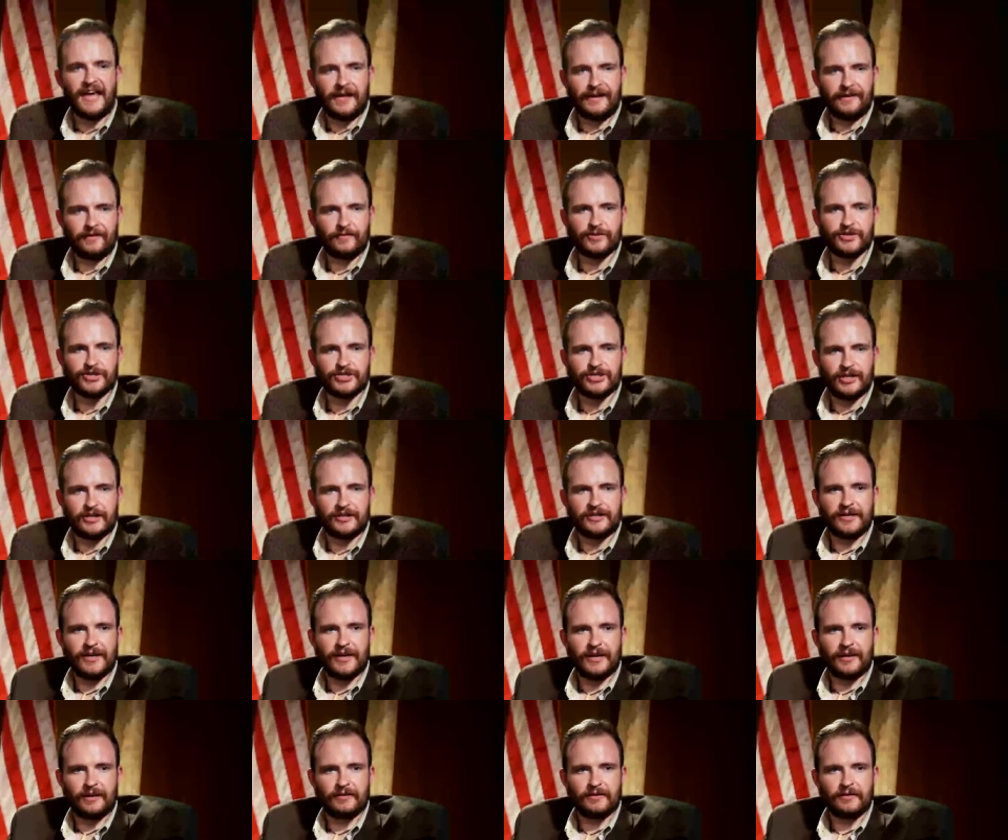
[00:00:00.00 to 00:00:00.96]
was shut
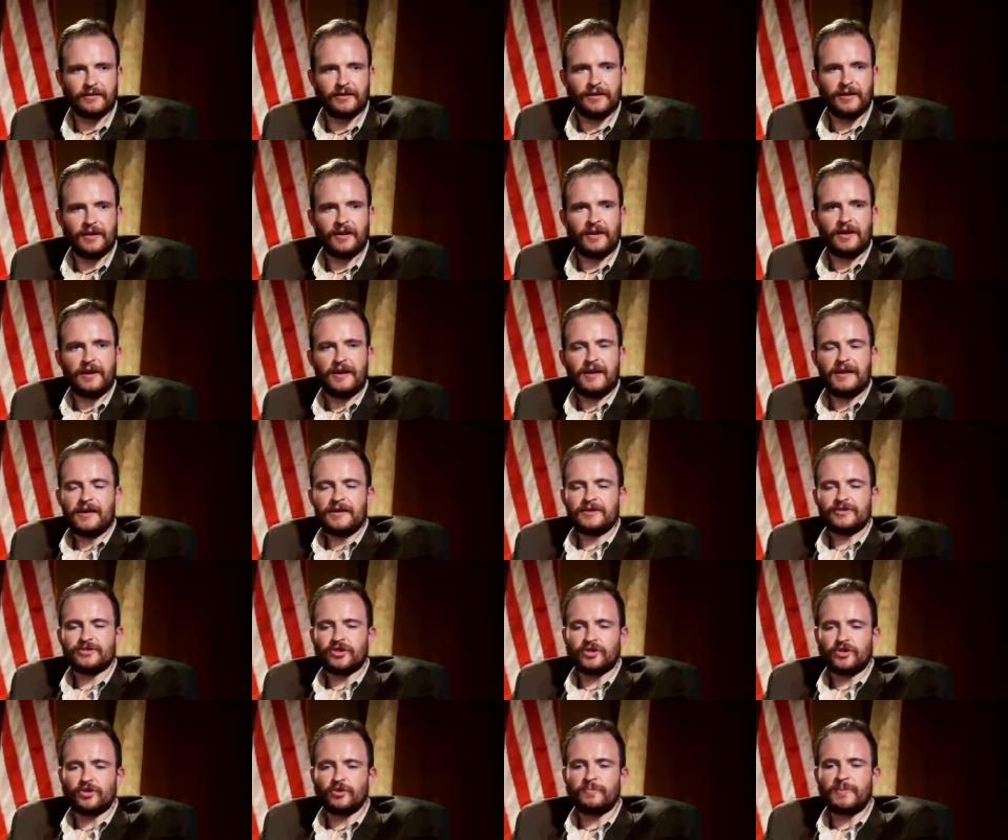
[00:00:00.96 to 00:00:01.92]
down. So
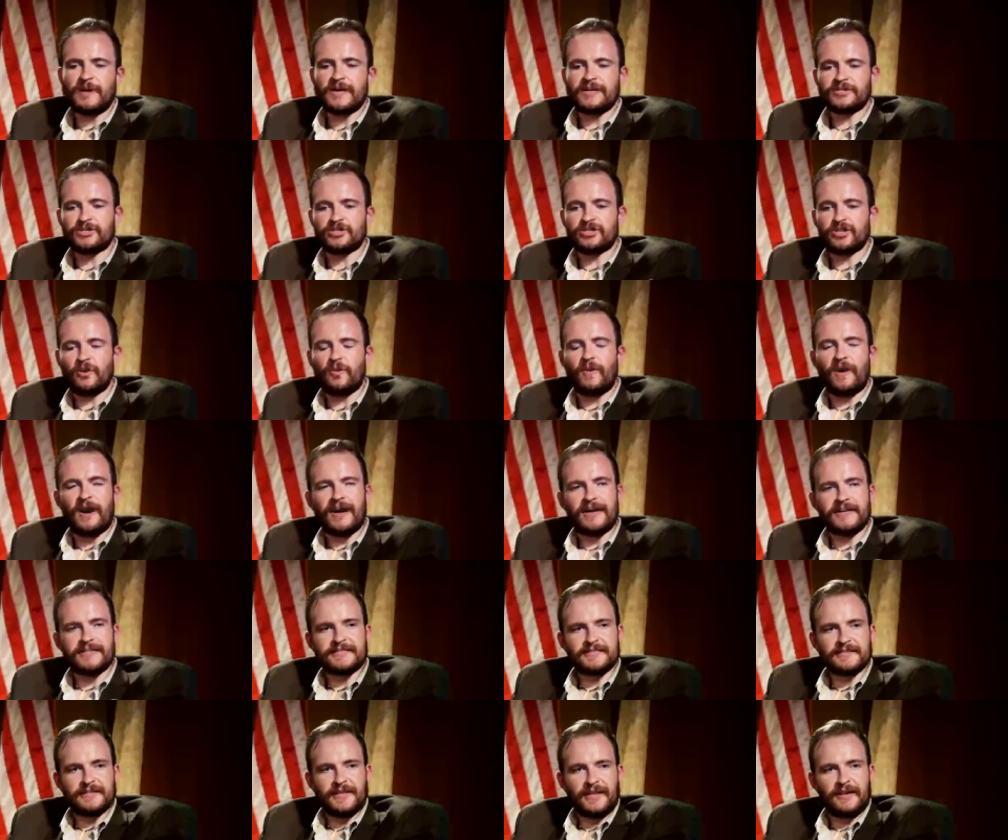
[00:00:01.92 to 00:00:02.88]
yeah. you being so
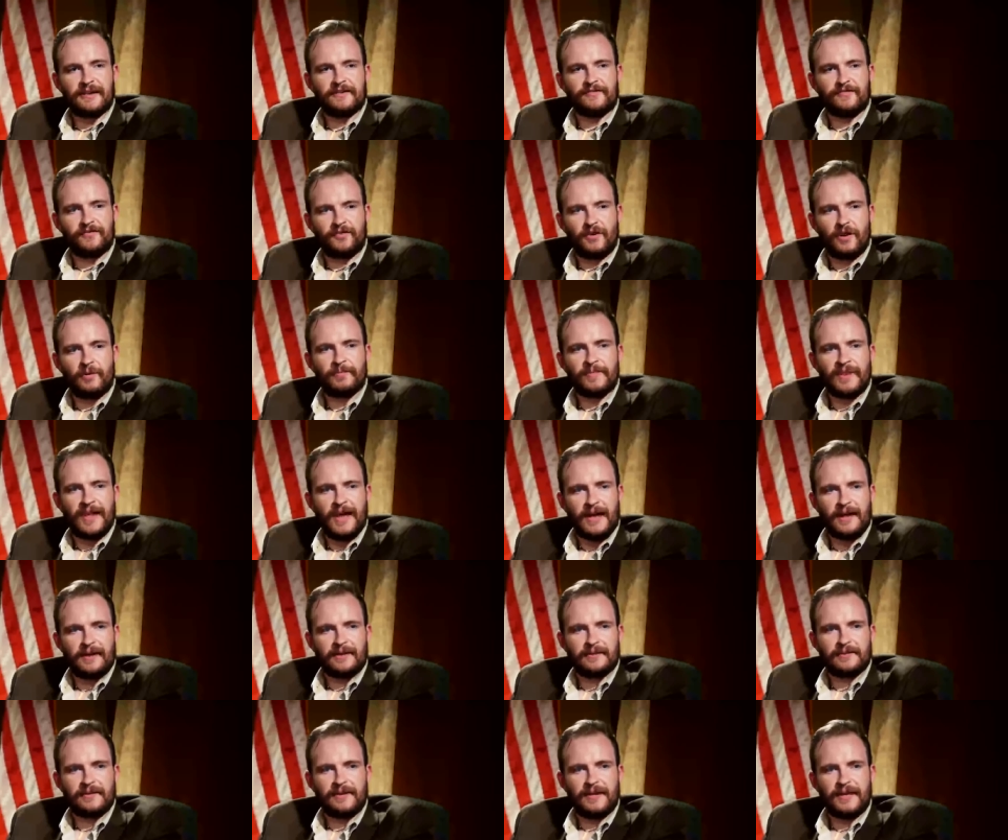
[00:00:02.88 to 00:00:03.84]
isolated from yeah. that
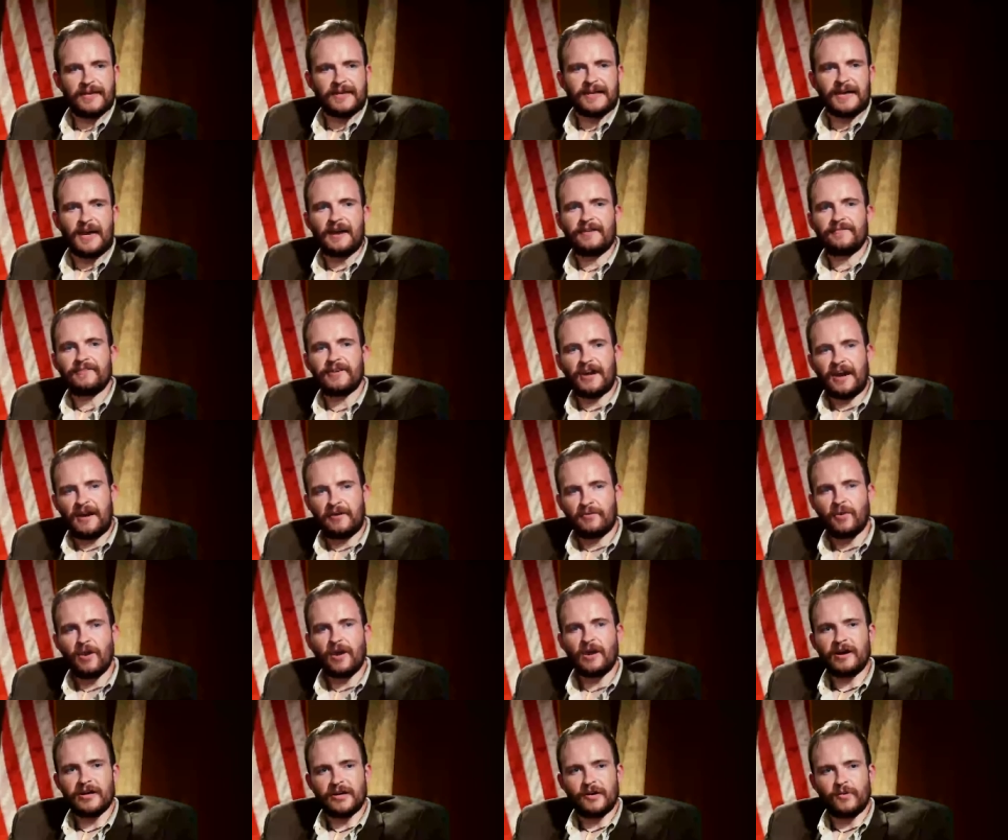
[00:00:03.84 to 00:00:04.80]
in kind of an
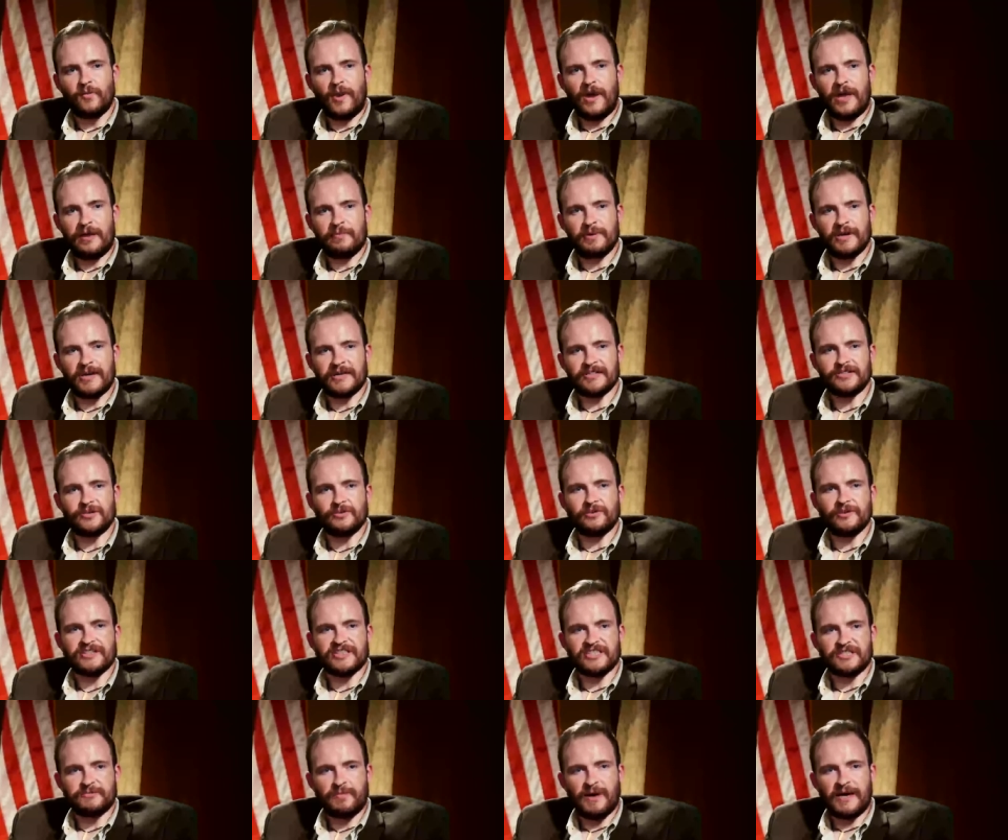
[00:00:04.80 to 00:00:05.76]
ironic way, because you'd
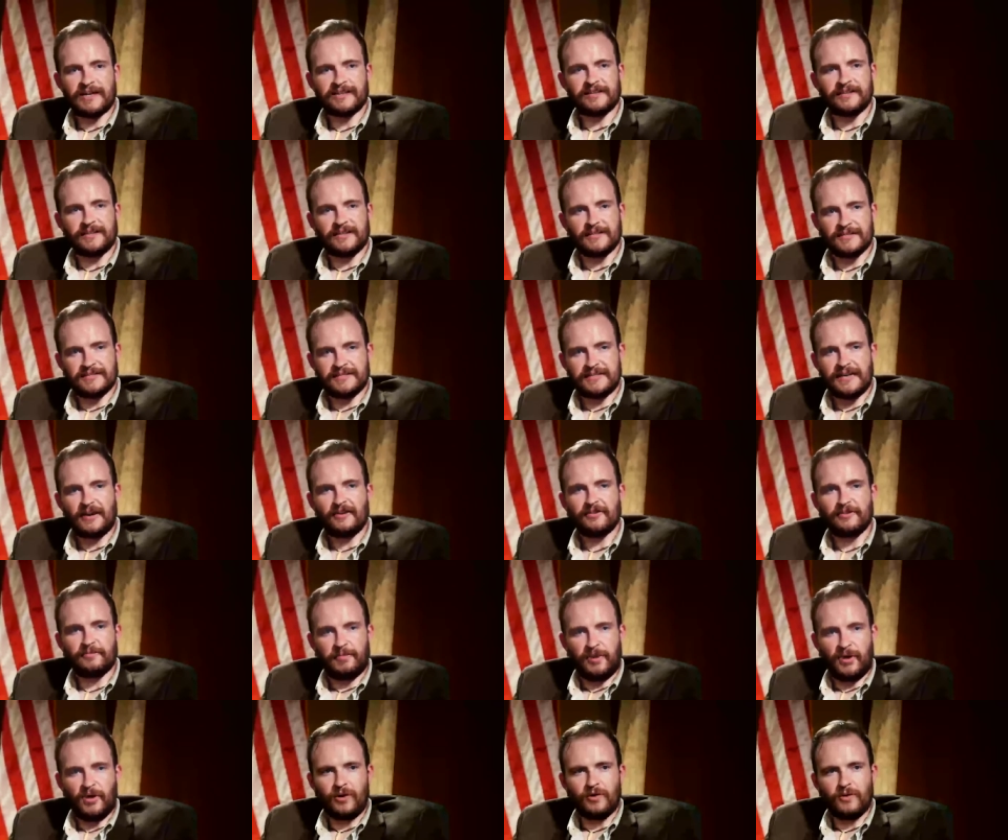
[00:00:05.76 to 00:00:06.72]
expect at the South
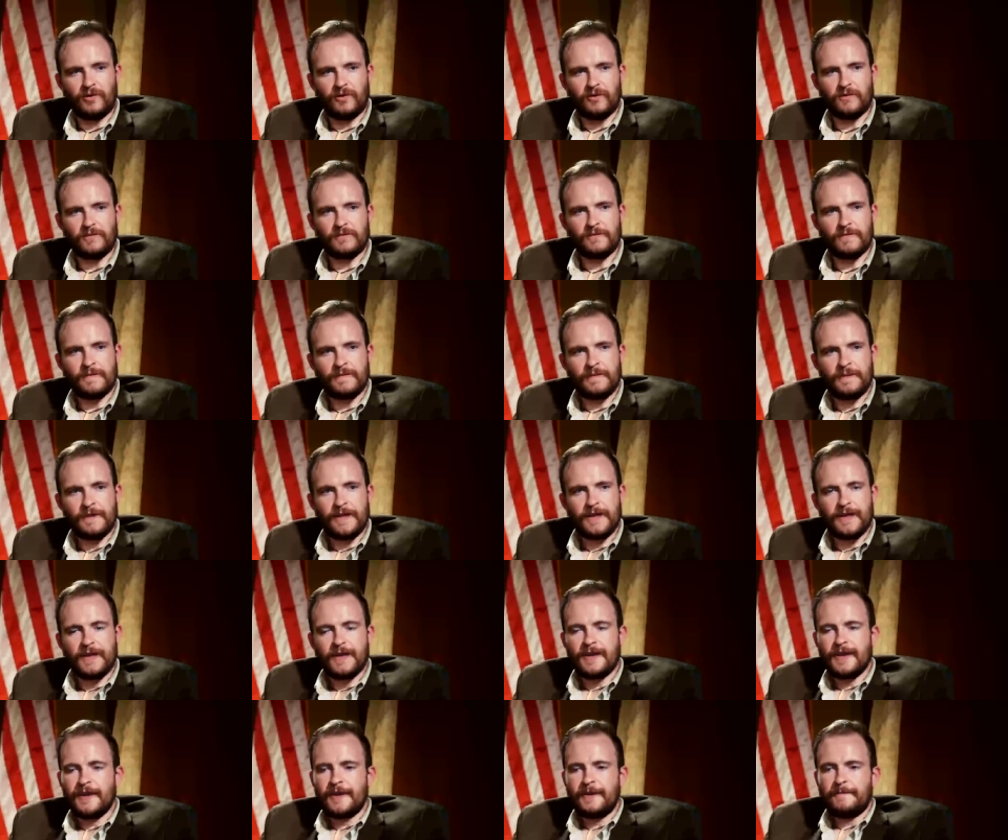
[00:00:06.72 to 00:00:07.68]
Pole
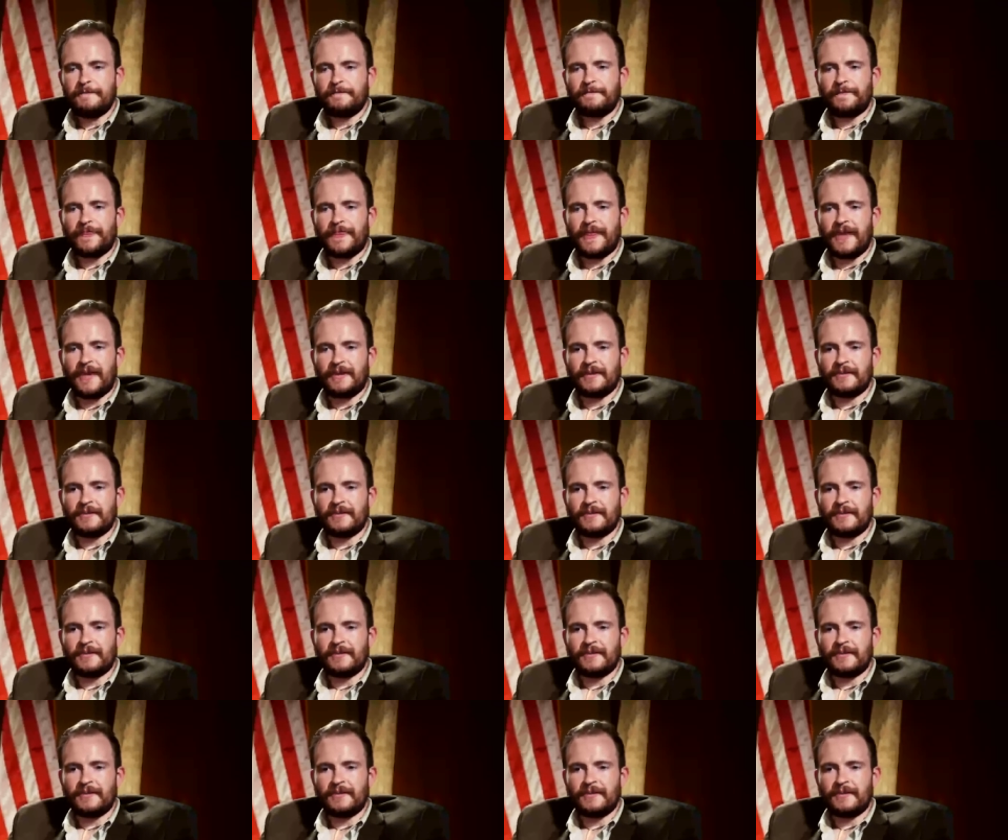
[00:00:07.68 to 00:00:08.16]
that